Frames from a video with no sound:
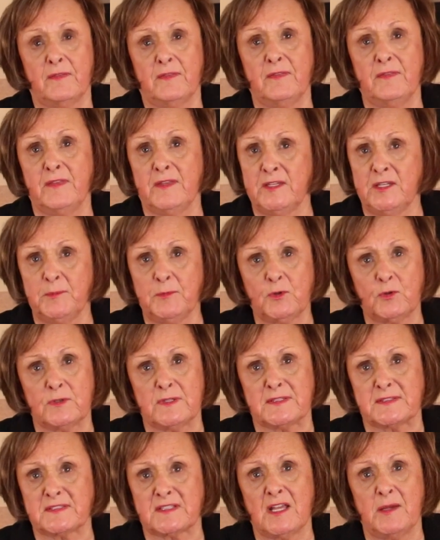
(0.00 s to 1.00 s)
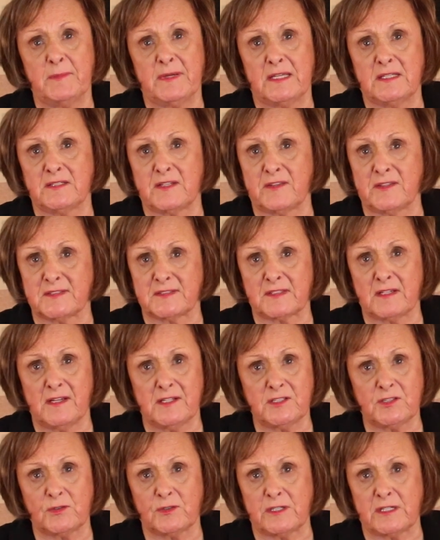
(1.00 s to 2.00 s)
the immigrants coming into this
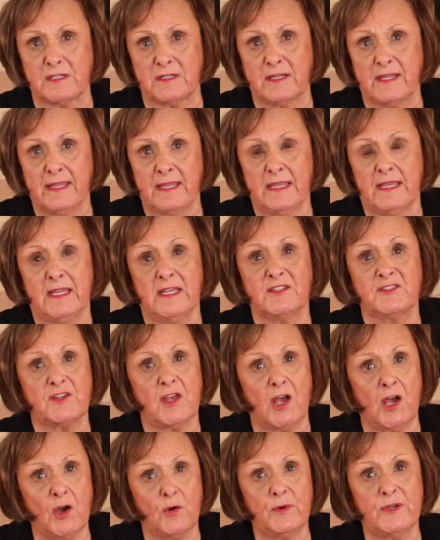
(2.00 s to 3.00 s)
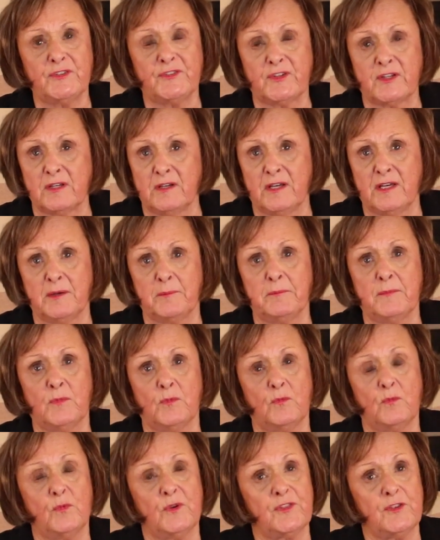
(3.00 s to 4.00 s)
country, is always come
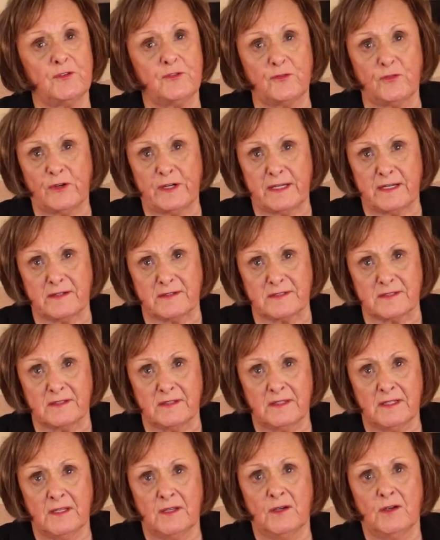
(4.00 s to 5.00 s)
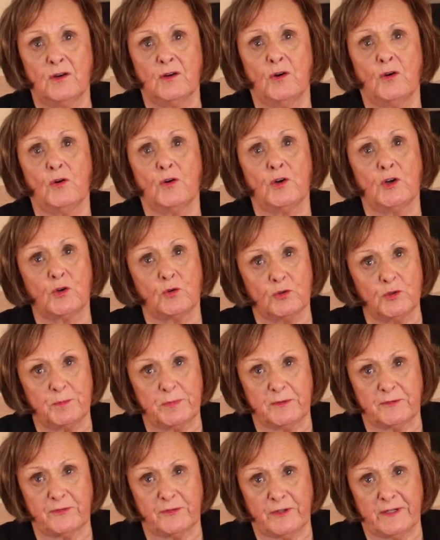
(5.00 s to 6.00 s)
with a friend or a
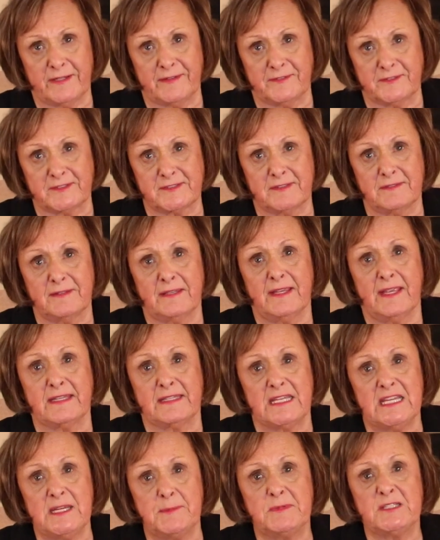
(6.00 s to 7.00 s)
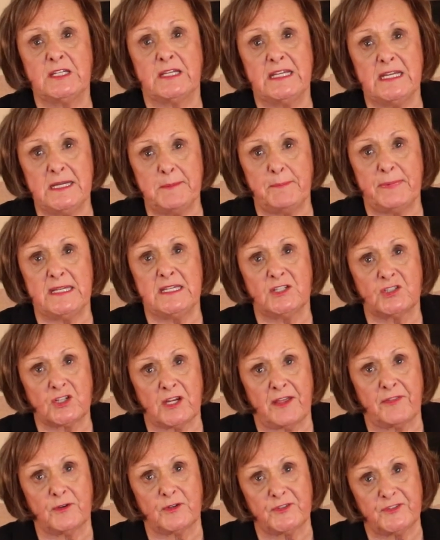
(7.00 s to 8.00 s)
group of friends, and keep each
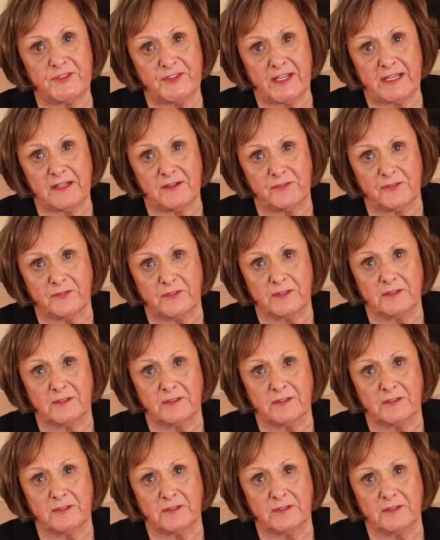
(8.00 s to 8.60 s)
other safe.